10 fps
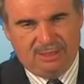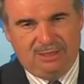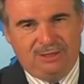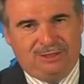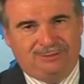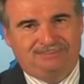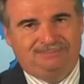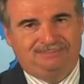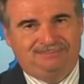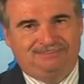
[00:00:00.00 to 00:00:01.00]
You know,
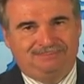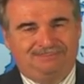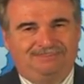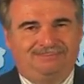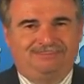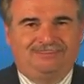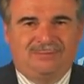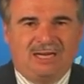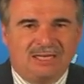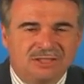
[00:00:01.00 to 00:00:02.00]

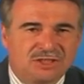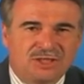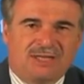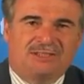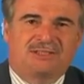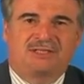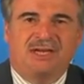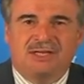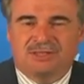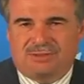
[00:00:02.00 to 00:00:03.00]
it isn't just
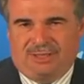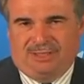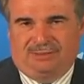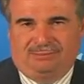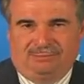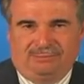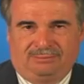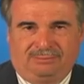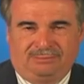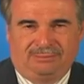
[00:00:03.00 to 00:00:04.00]
Israel
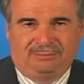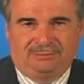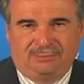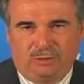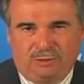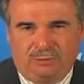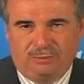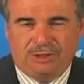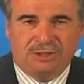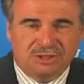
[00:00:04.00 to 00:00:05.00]

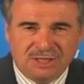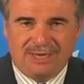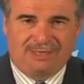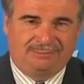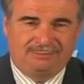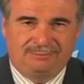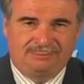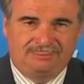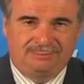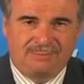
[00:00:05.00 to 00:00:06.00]
which is saying
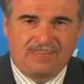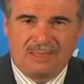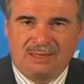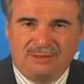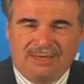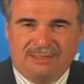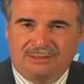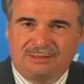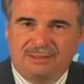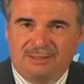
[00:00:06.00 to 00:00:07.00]

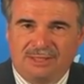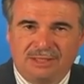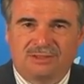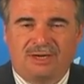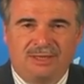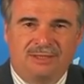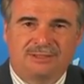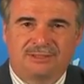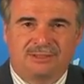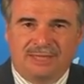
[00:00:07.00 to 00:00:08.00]
that
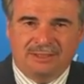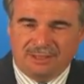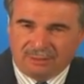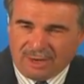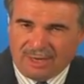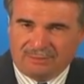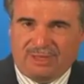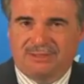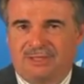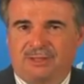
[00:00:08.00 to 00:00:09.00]
Iran
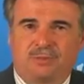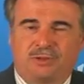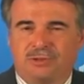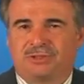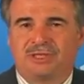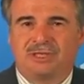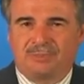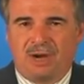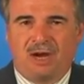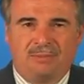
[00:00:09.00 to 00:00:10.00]
is producing the
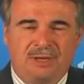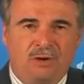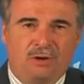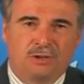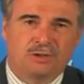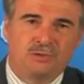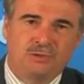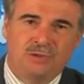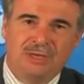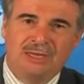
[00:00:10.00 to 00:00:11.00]
bomb in order
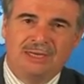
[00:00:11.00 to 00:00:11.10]
to